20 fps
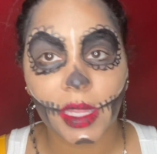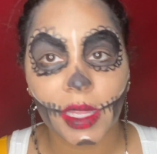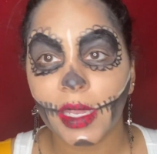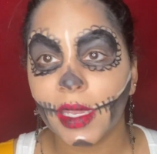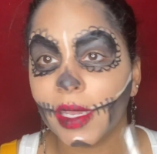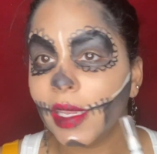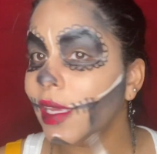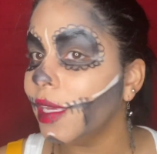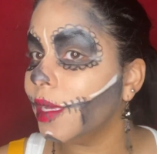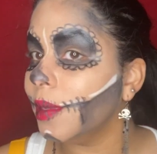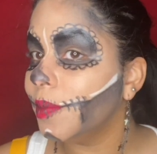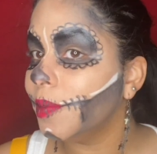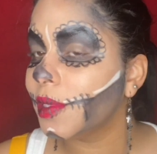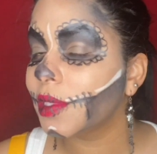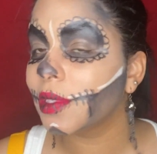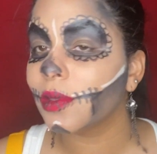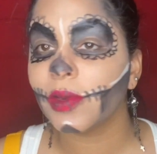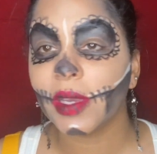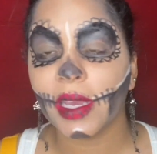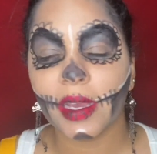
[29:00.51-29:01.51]

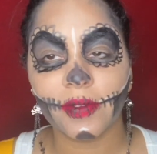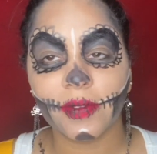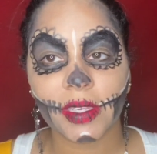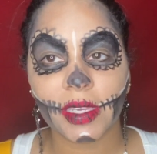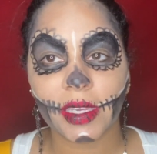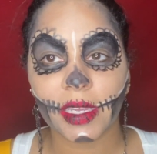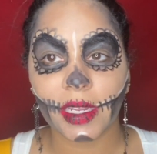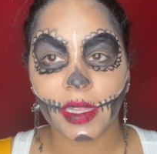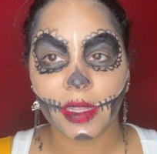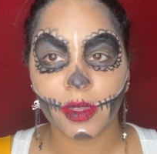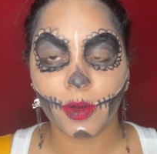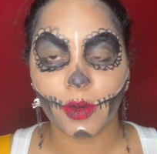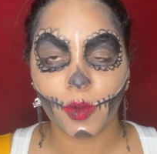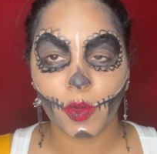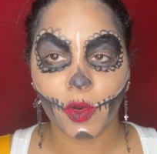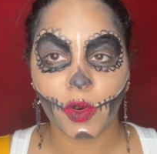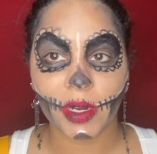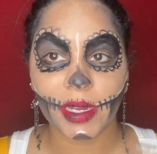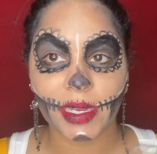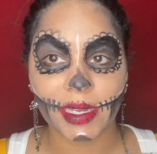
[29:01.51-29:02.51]
lips, we have to get a little
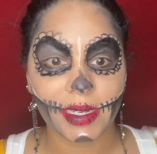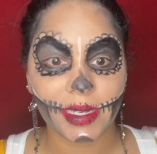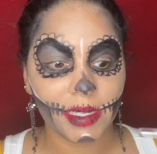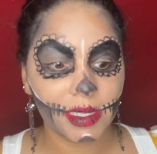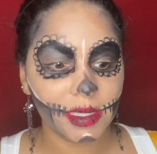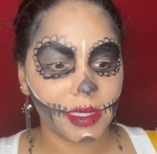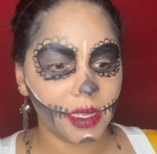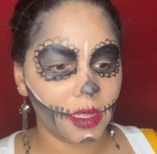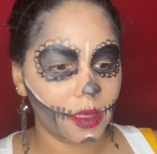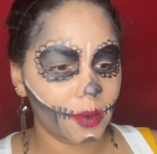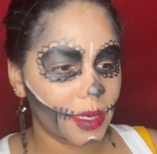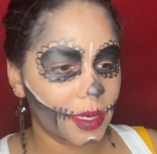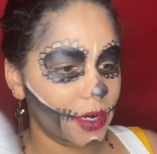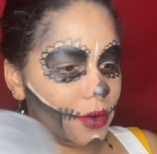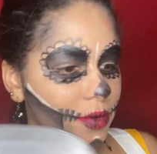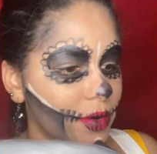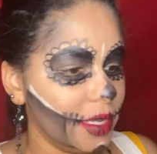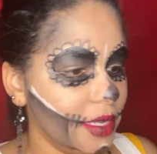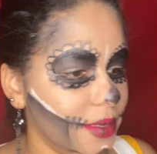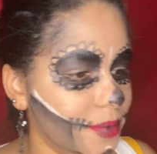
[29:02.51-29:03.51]
more in detail about it,
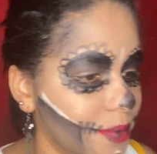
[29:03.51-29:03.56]
right?